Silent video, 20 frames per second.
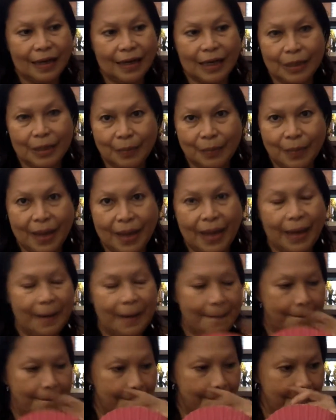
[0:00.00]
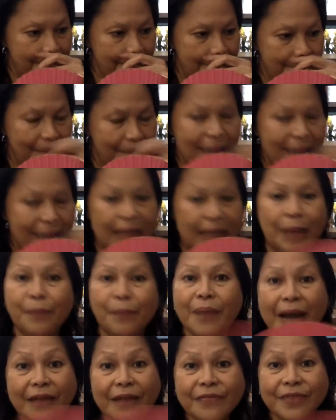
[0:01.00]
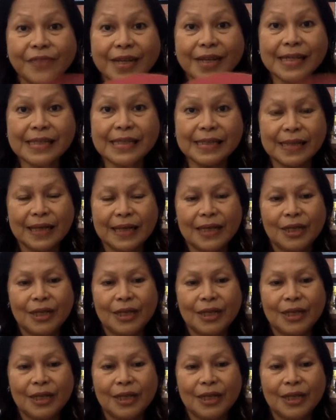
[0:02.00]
at my bed and breakfast.